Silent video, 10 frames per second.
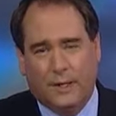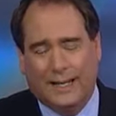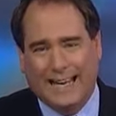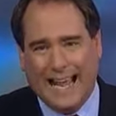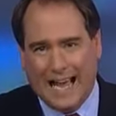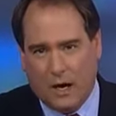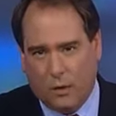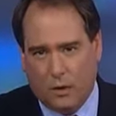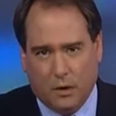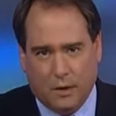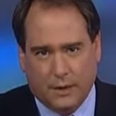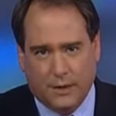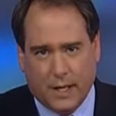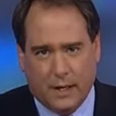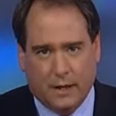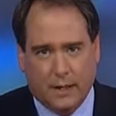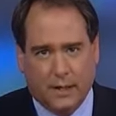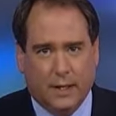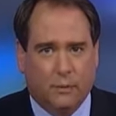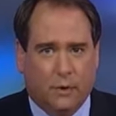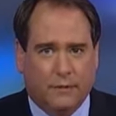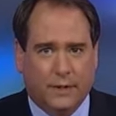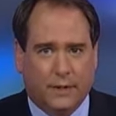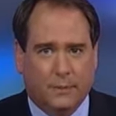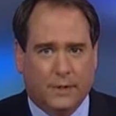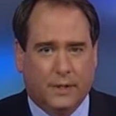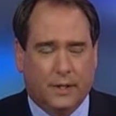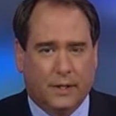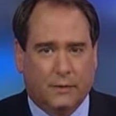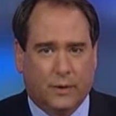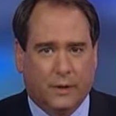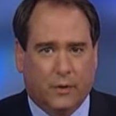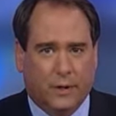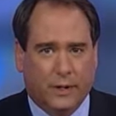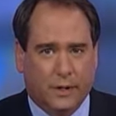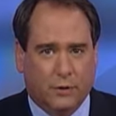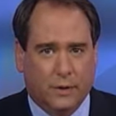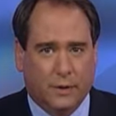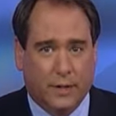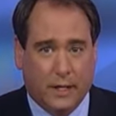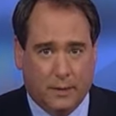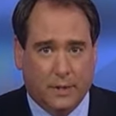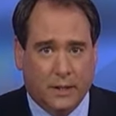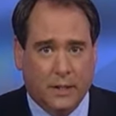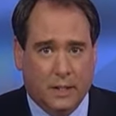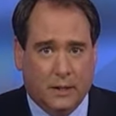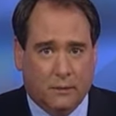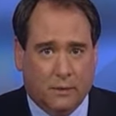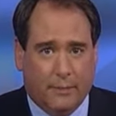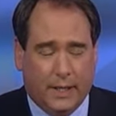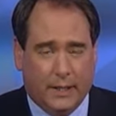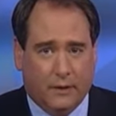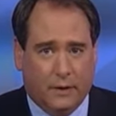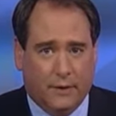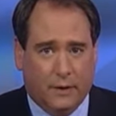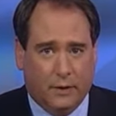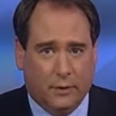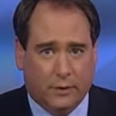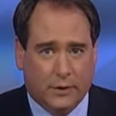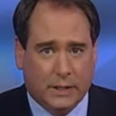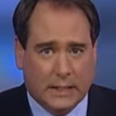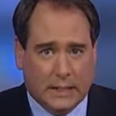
than an hour on Saturday night. One victim is still in critical condition. The gunmen remain on the loose.